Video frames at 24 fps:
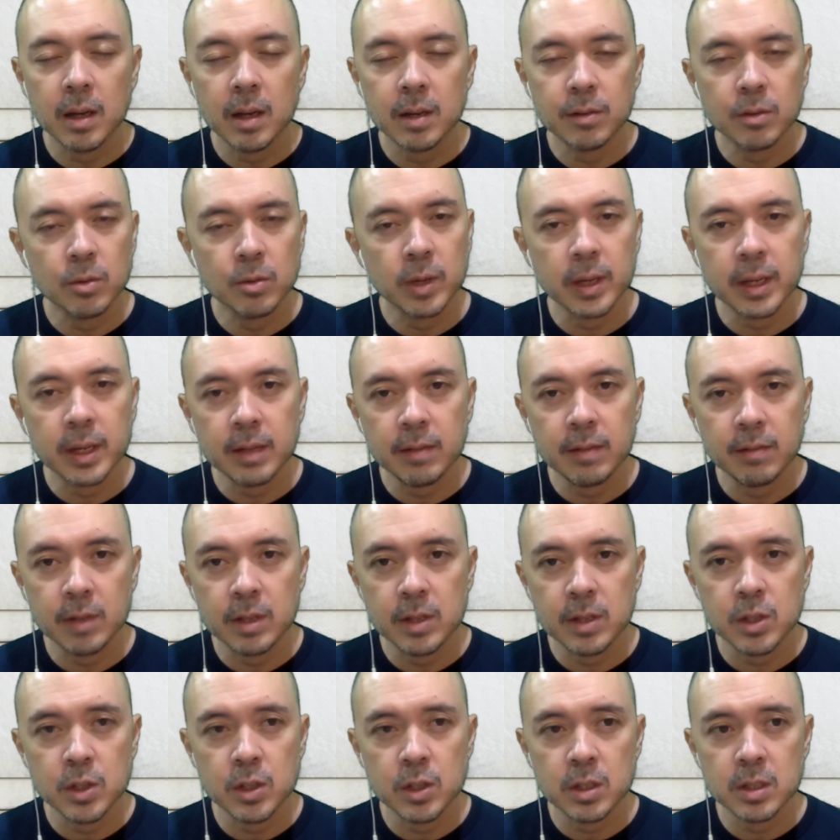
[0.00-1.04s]
of great
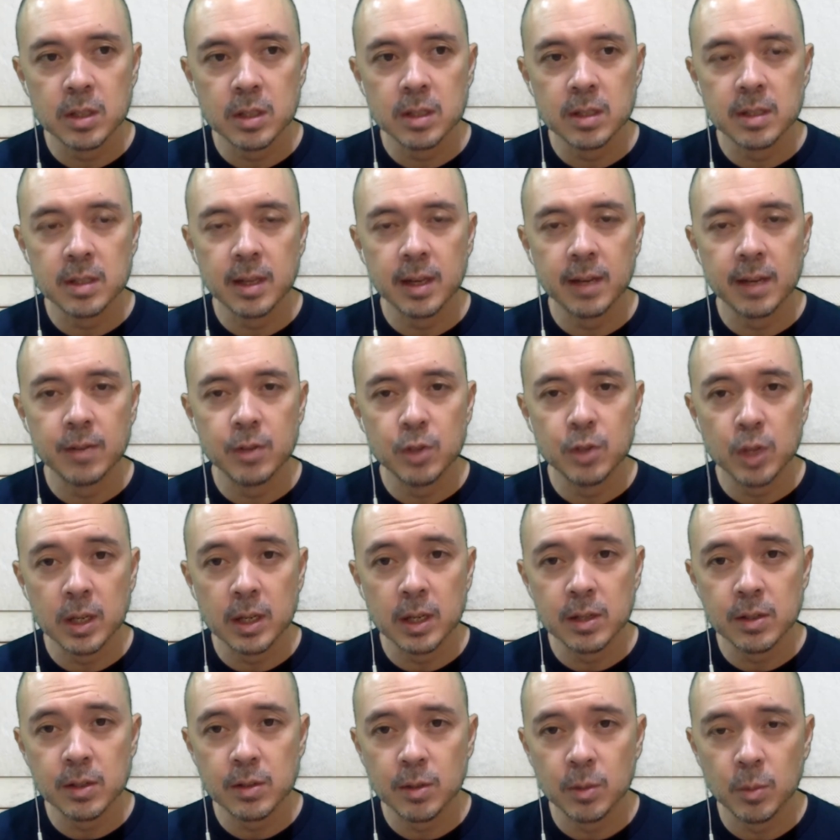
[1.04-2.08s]
inventions that have
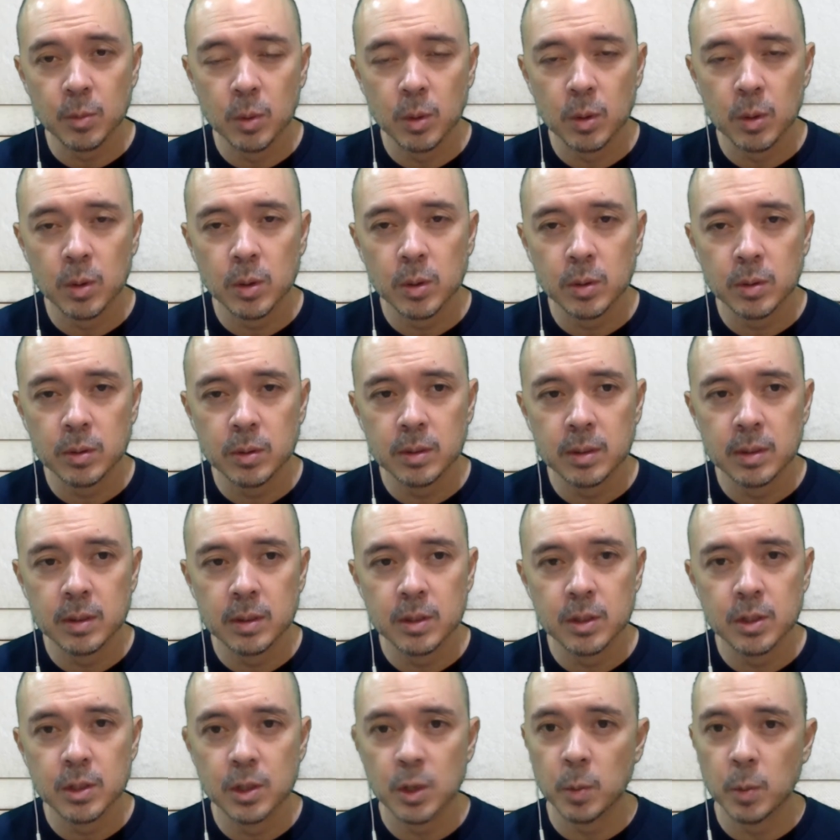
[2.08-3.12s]
changed the world in
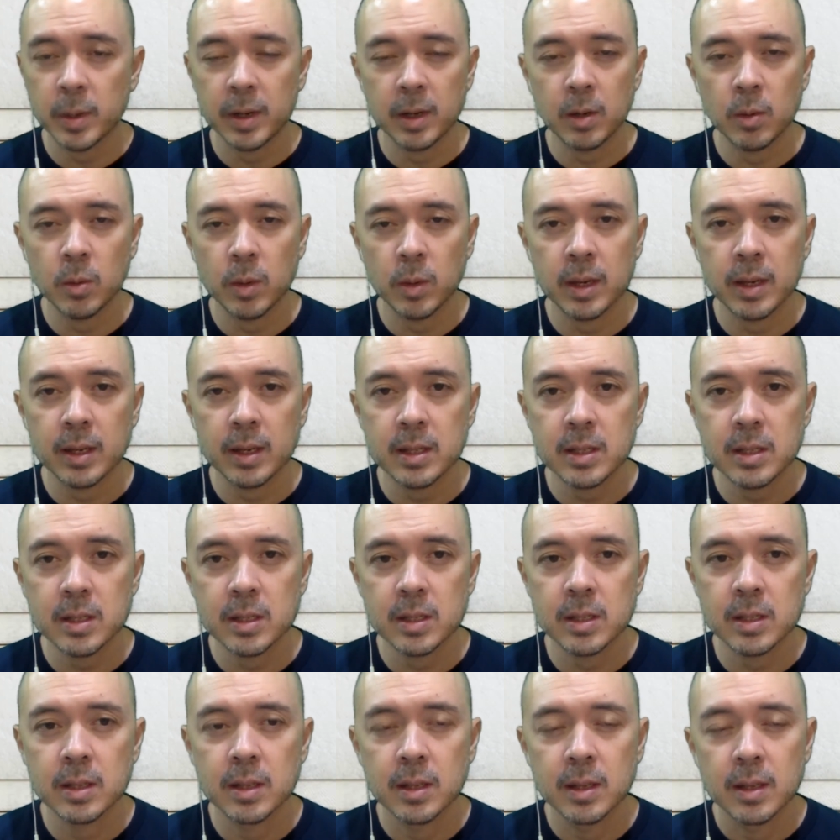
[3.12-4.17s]
so many
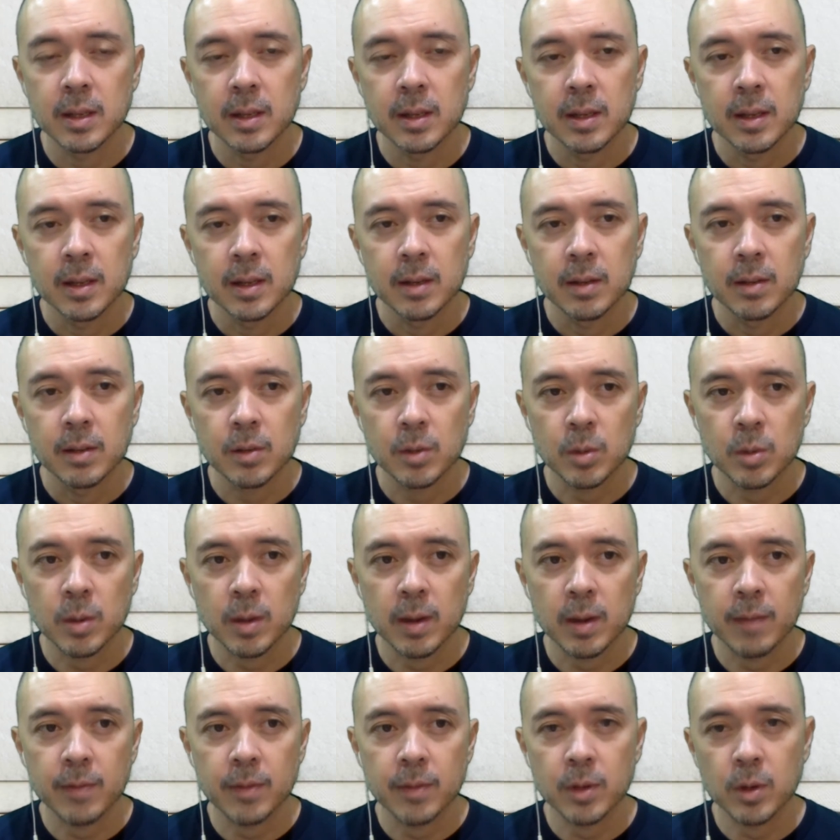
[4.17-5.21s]
ways
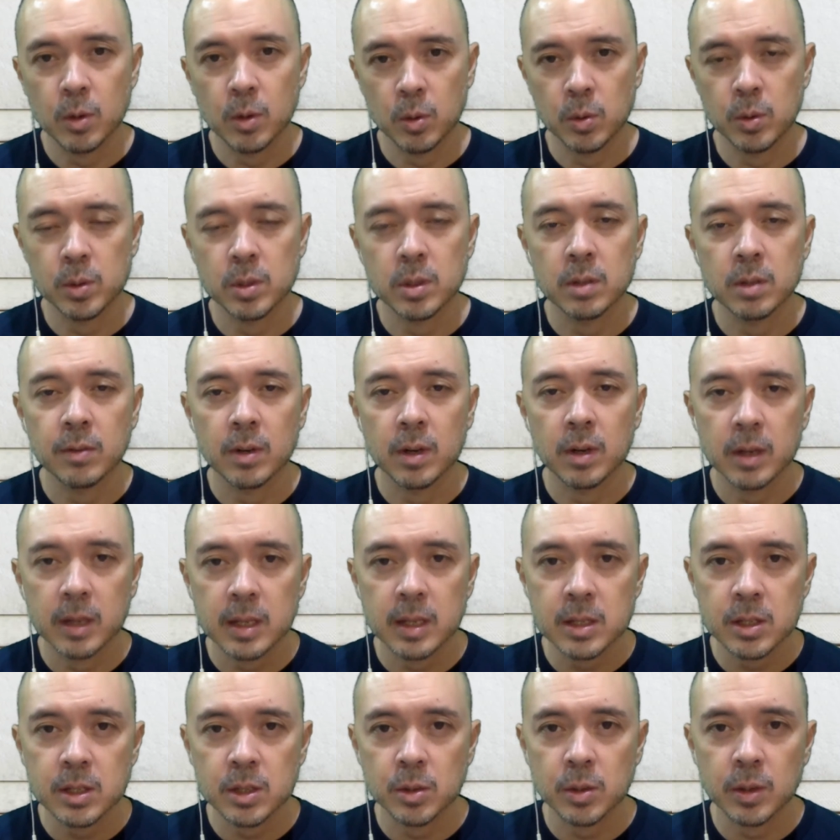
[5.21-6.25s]
throughout the course of our
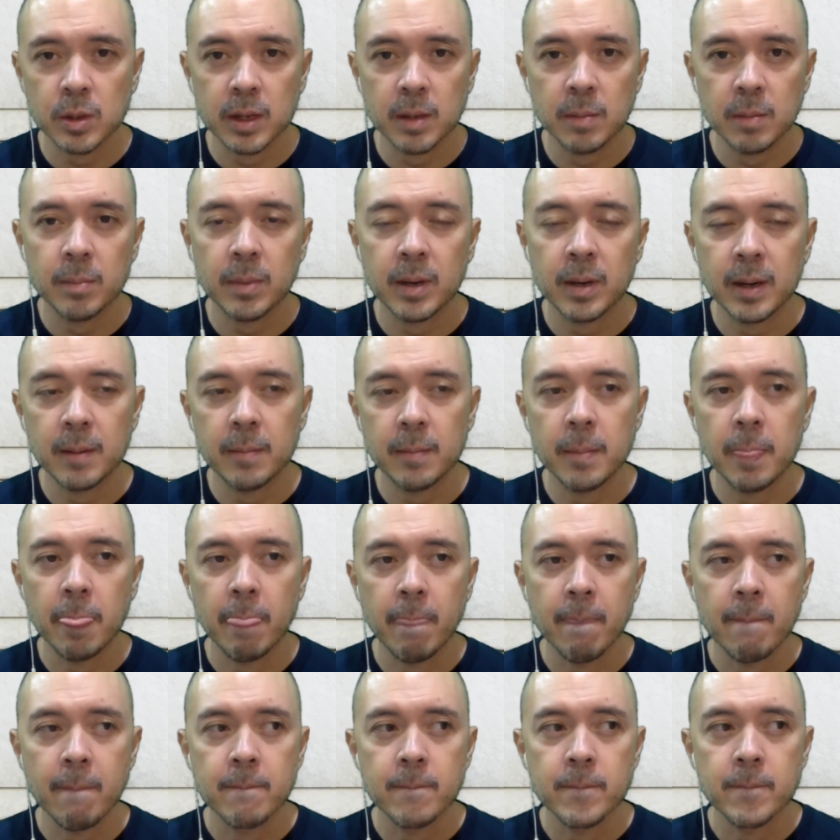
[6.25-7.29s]
history, but
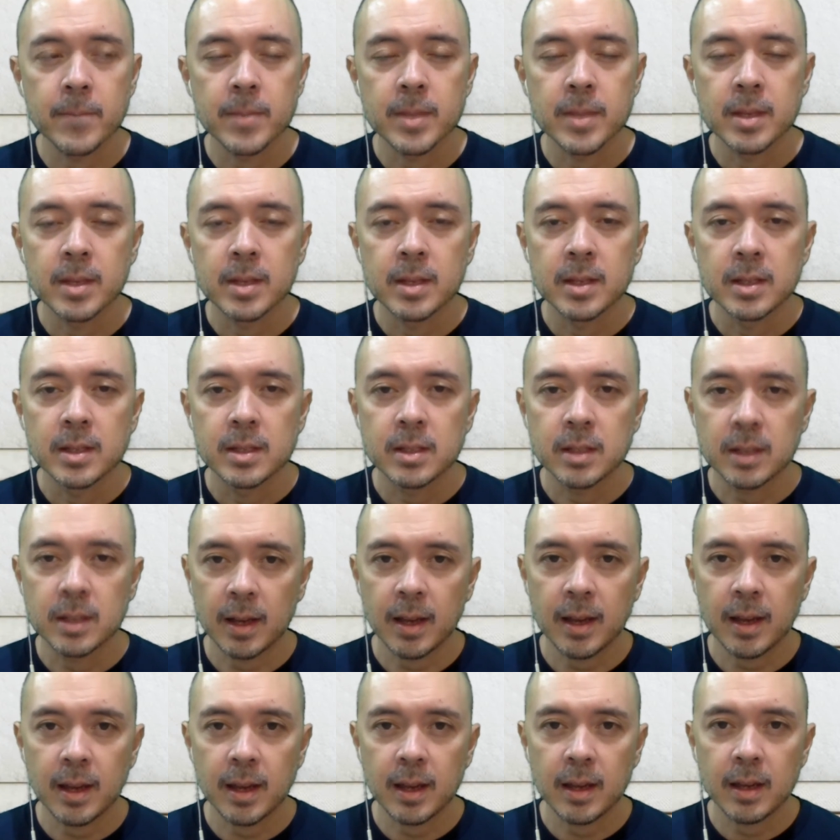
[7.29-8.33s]

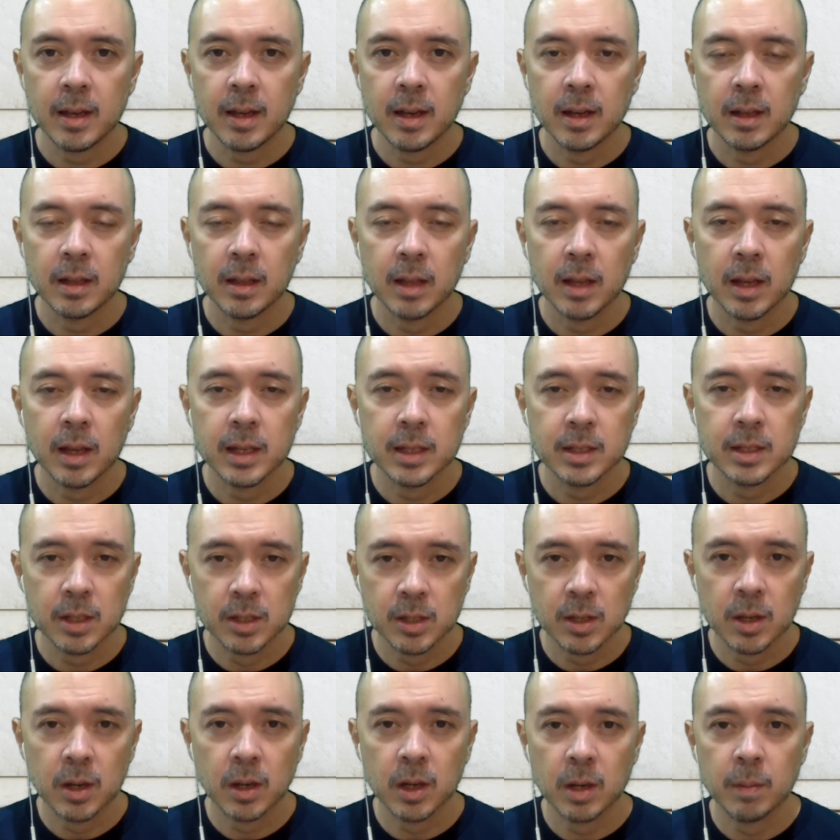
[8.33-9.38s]
today I'd like to
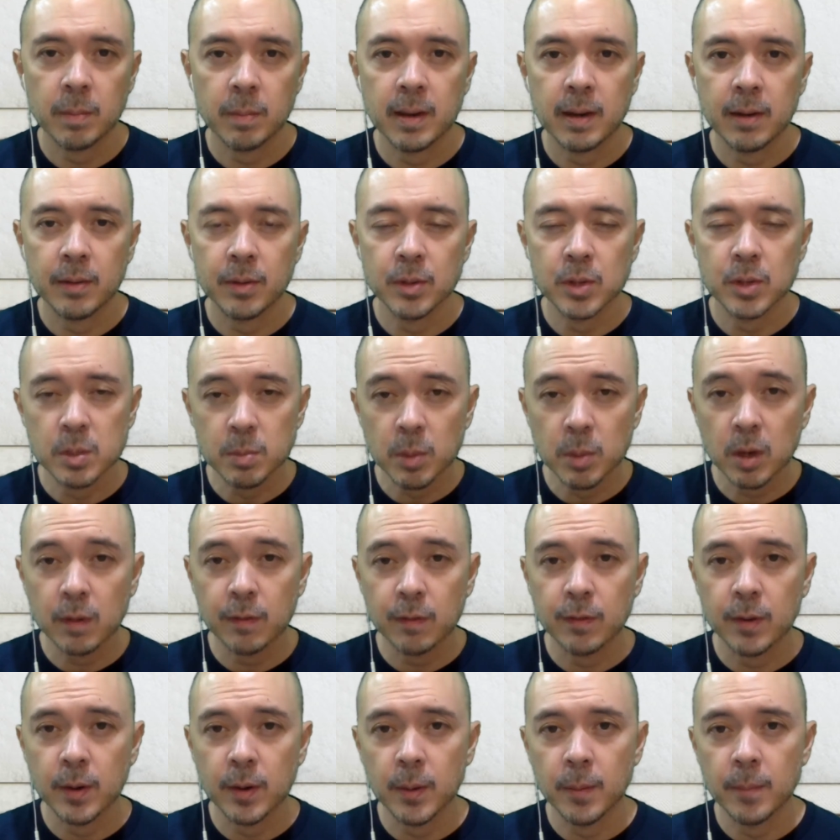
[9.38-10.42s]
talk about the
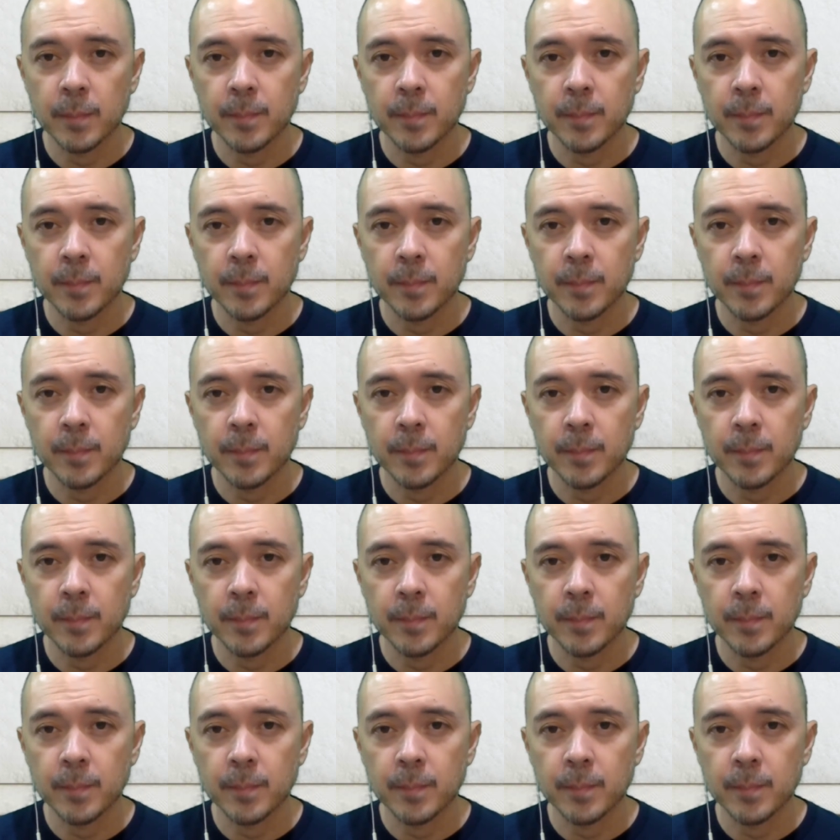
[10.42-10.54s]
smartphone,